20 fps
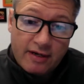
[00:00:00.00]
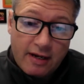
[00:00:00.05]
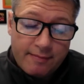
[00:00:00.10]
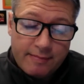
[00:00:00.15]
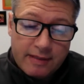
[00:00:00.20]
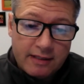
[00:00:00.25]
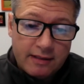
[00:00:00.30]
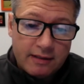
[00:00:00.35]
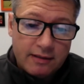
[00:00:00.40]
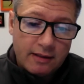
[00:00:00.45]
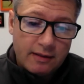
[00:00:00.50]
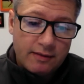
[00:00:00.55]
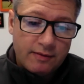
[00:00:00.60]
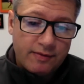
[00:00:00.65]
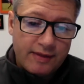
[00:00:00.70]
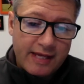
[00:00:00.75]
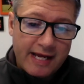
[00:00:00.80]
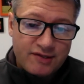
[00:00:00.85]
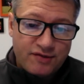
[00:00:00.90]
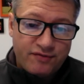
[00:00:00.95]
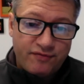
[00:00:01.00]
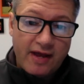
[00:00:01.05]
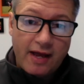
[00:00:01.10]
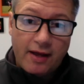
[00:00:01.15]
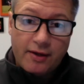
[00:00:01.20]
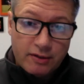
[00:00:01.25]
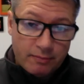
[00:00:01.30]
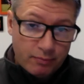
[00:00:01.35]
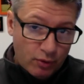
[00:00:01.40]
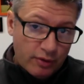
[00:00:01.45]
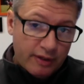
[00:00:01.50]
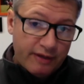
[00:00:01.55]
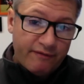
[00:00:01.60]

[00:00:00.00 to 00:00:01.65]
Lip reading: I mean, that's valuable